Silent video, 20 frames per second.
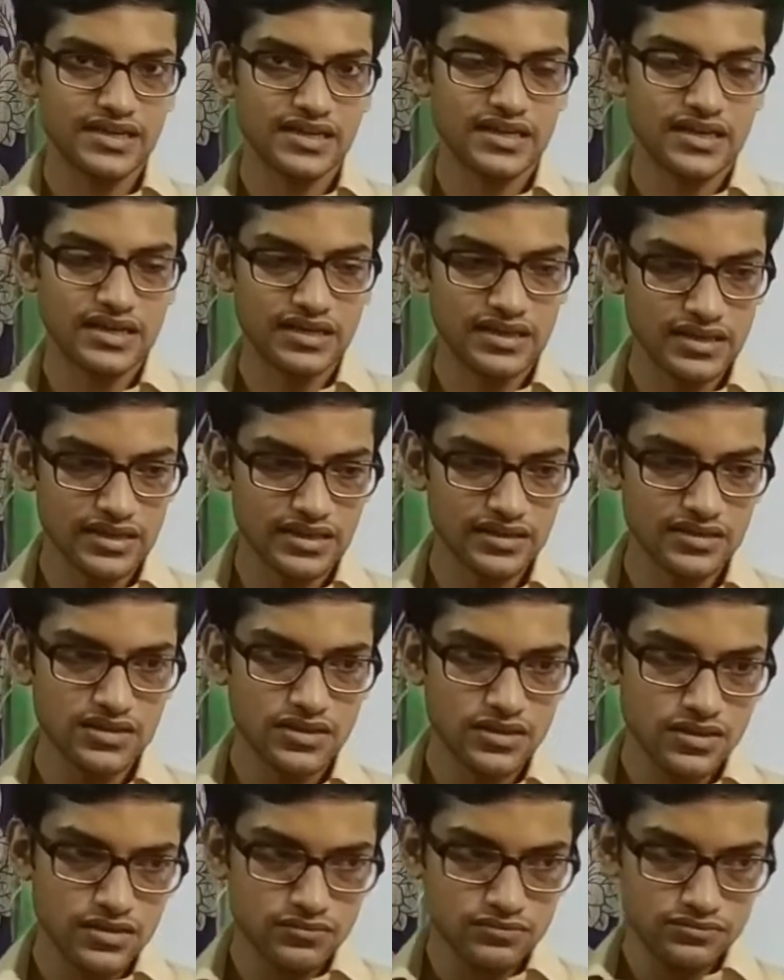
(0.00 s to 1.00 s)
kernel
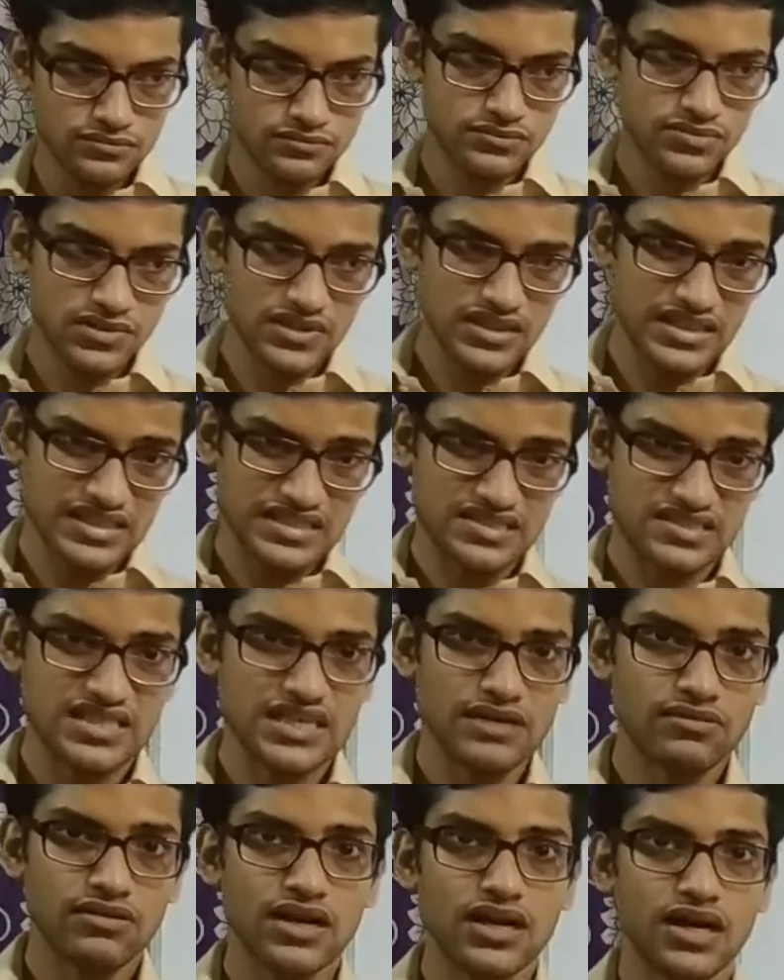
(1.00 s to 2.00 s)
is
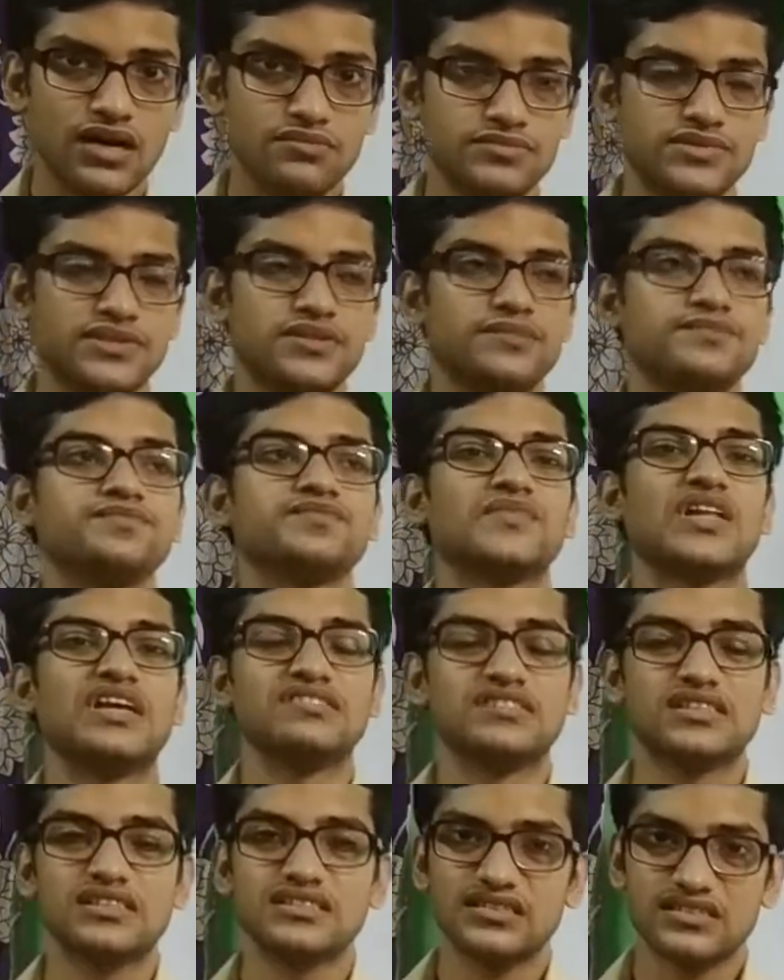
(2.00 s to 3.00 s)
developed
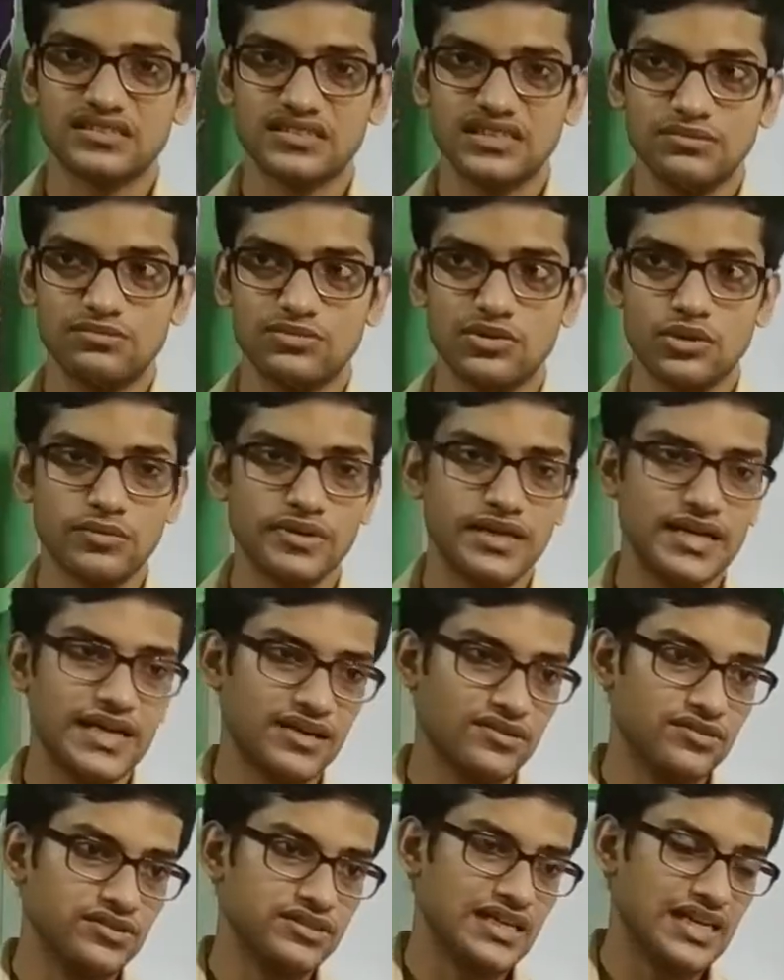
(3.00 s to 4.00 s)
using the C programming
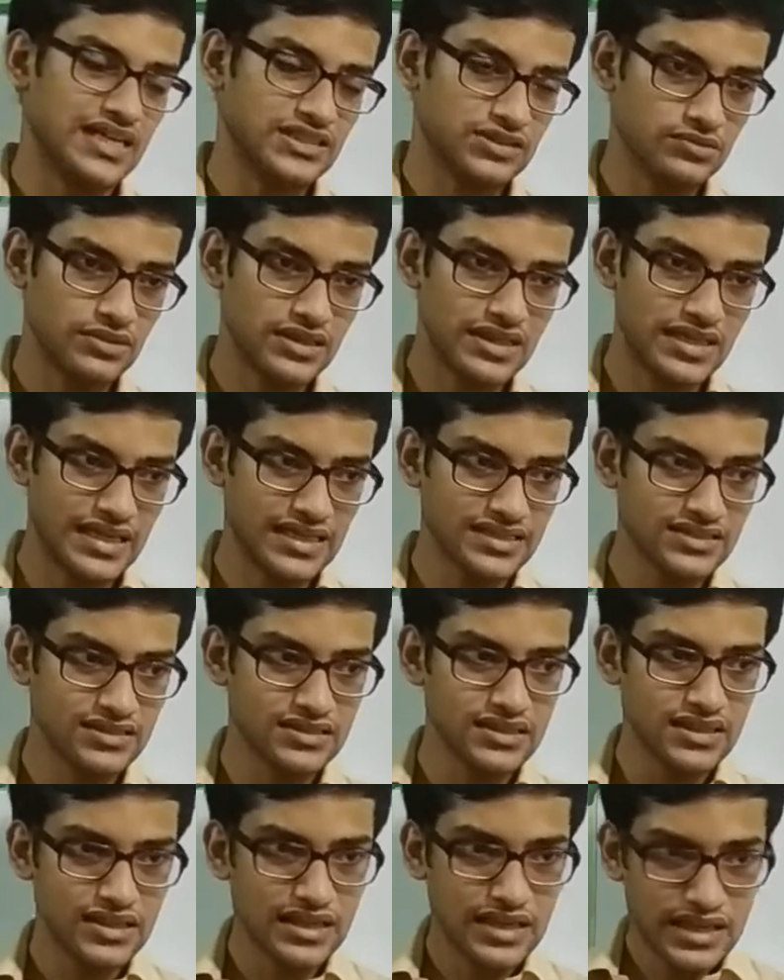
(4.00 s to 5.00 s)
language, as well as
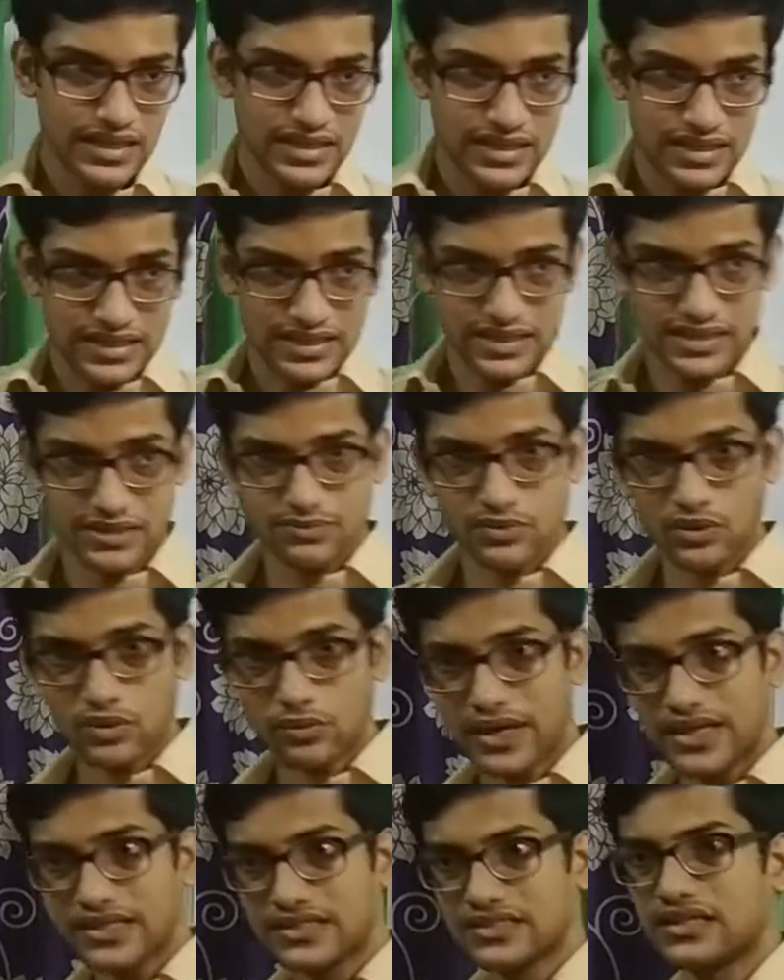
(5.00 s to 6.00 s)
it
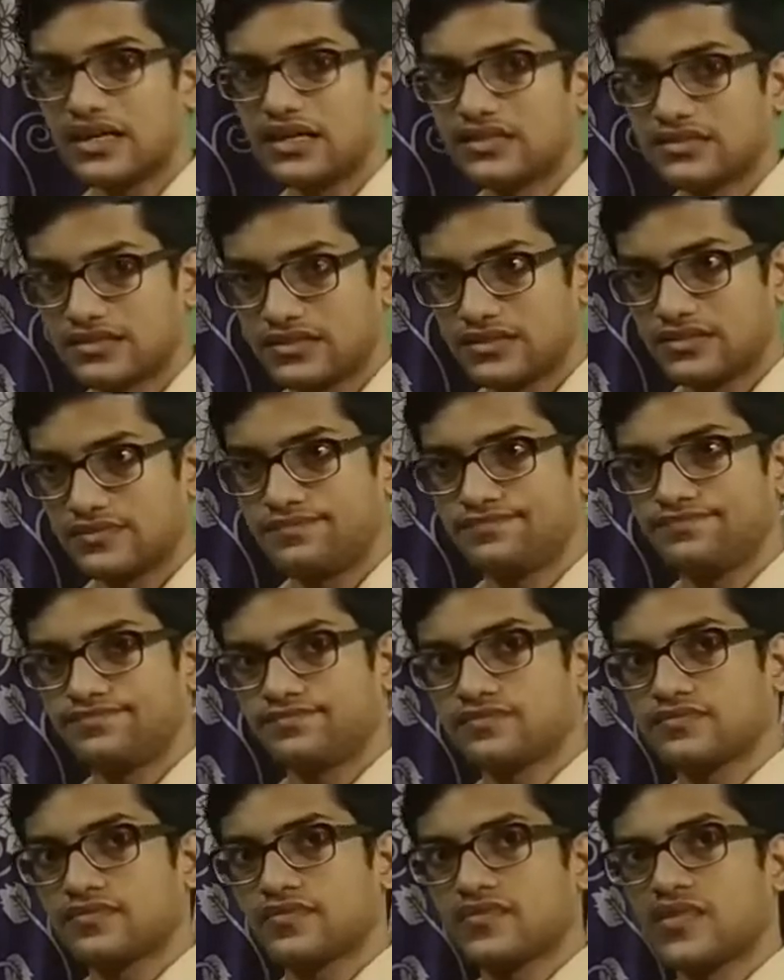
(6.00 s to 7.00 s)
provides us,
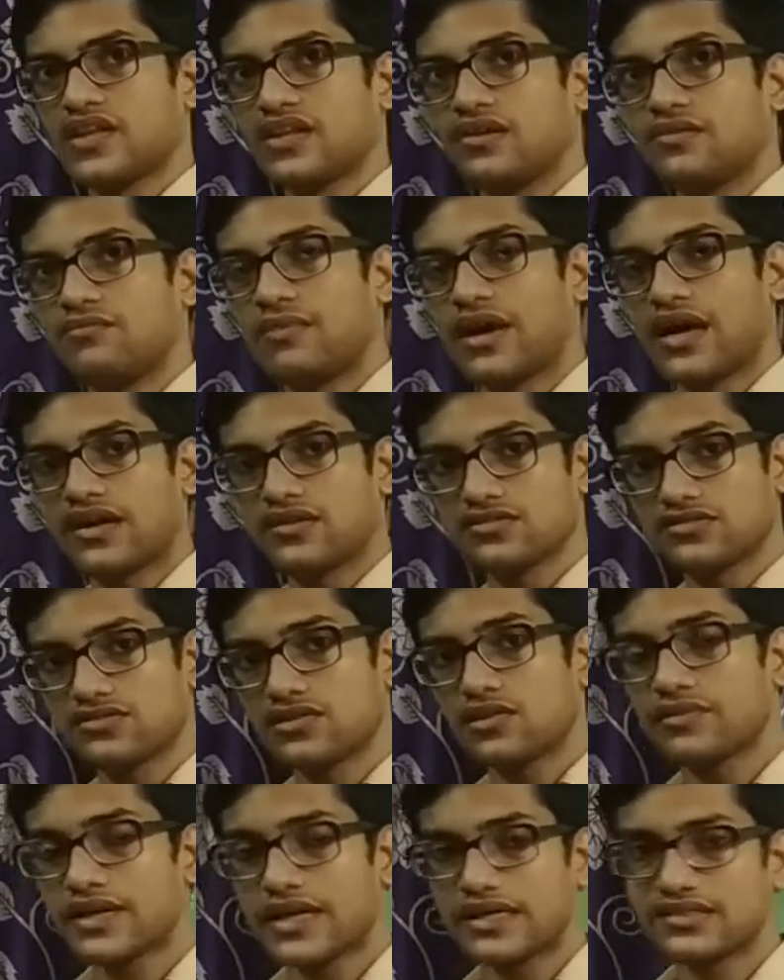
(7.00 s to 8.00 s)

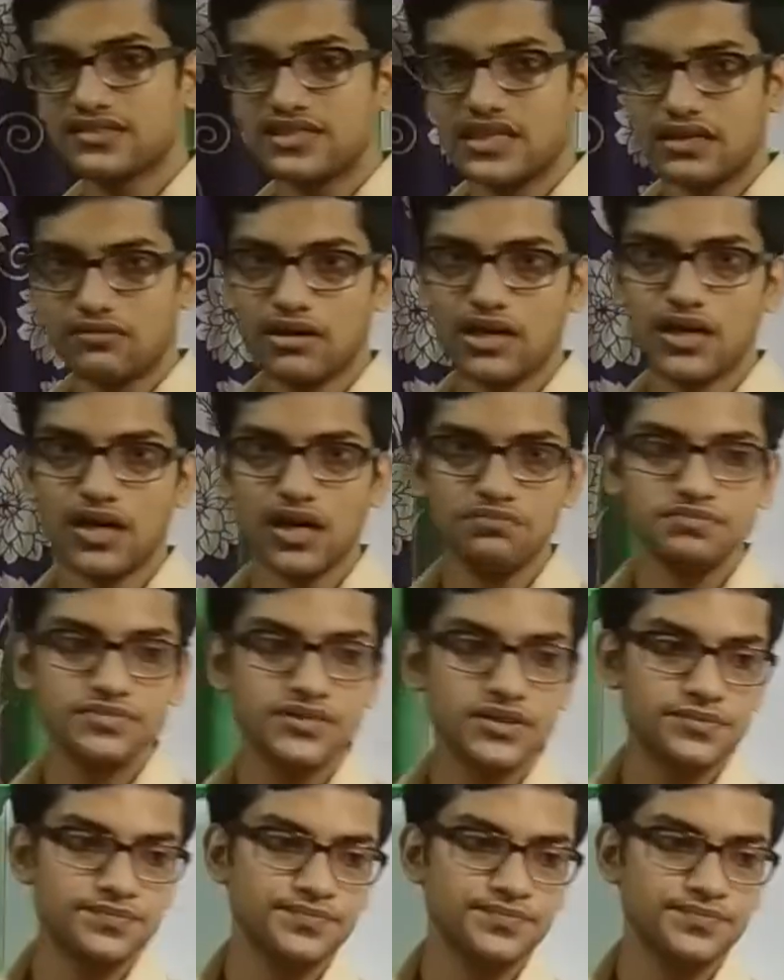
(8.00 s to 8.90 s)
Microsoft has developed